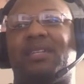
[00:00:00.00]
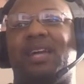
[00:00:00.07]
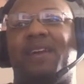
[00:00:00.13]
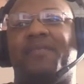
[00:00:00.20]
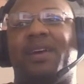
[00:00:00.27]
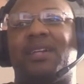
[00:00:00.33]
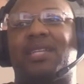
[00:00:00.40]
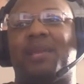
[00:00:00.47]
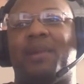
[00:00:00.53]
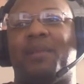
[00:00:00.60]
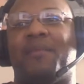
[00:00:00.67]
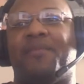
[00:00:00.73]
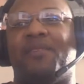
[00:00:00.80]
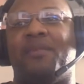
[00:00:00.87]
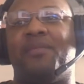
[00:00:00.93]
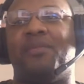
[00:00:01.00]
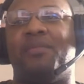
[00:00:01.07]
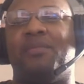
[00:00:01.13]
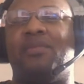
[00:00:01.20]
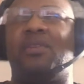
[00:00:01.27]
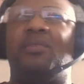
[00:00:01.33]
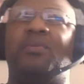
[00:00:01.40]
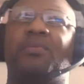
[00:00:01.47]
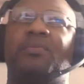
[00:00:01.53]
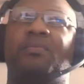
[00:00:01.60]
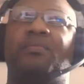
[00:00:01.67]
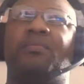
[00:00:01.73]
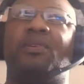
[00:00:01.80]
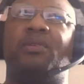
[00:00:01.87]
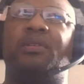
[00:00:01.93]
Fighters came out before Blue. No,
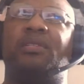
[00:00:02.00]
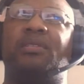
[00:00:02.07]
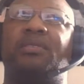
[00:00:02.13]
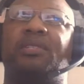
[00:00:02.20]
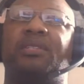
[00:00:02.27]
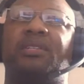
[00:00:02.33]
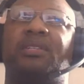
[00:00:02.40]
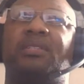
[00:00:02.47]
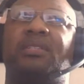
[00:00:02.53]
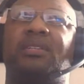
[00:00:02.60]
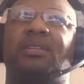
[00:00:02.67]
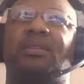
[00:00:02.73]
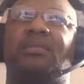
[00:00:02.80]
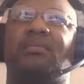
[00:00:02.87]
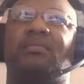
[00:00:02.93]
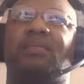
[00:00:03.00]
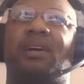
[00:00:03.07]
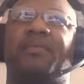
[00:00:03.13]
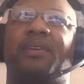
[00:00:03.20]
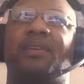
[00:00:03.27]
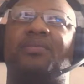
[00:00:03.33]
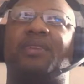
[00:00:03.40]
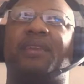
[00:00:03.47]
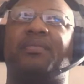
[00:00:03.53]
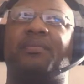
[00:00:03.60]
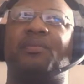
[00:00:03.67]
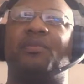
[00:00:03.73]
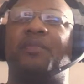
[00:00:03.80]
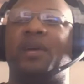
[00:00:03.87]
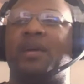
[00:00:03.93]
she didn't. Gal Fighters after
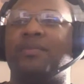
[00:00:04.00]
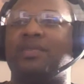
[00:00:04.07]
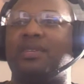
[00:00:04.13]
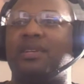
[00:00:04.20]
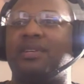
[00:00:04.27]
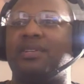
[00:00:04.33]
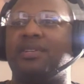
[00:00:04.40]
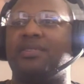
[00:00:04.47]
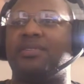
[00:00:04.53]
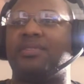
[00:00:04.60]
Blue Mary was introduced.